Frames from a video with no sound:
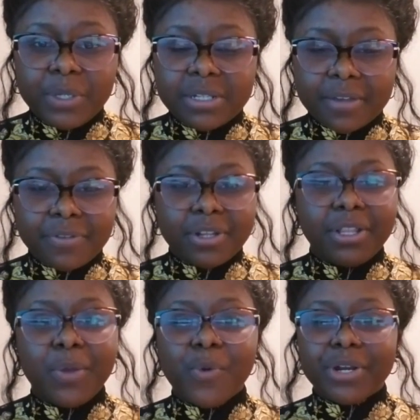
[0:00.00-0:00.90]
We
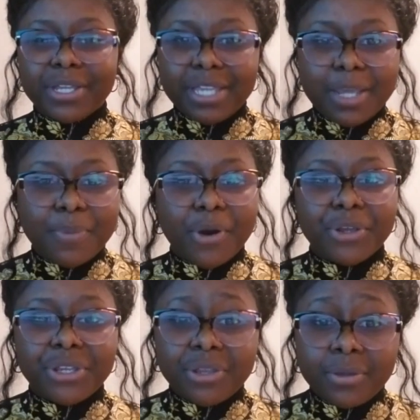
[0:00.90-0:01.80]
definitely want to keep
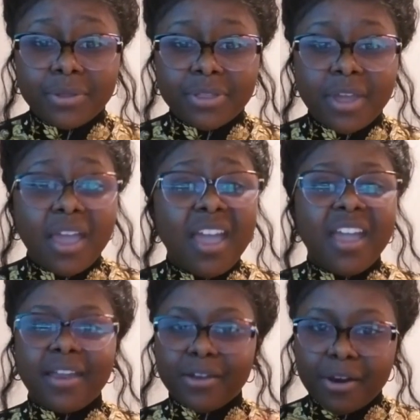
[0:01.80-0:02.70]
our youth
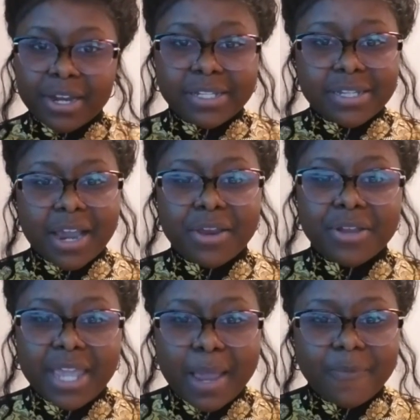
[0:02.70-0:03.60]
and our
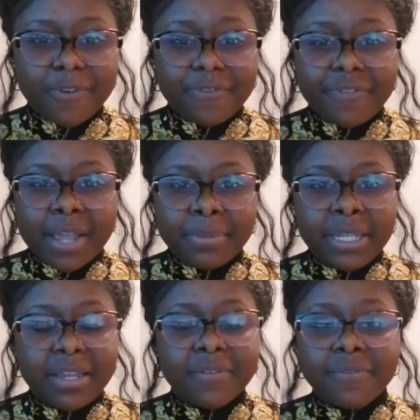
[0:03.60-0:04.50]
entire Camphor
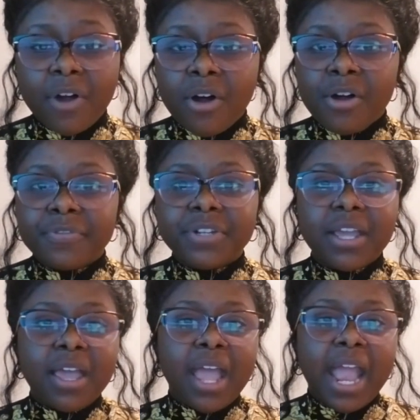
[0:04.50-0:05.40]
Family involved
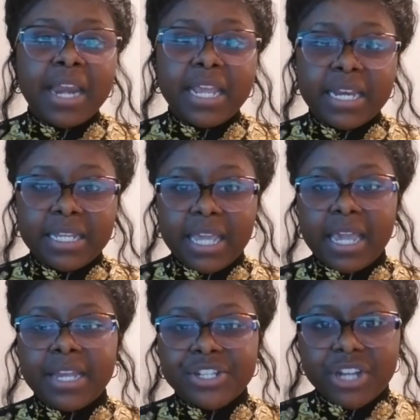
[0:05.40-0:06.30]
and
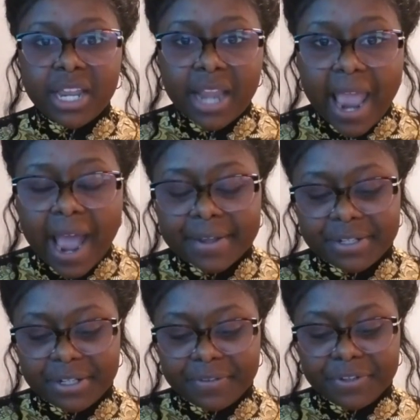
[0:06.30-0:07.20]
engaged and
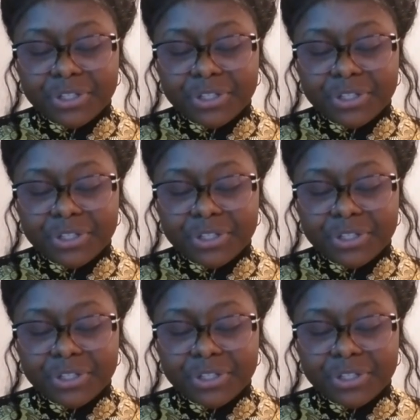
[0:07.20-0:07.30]
active.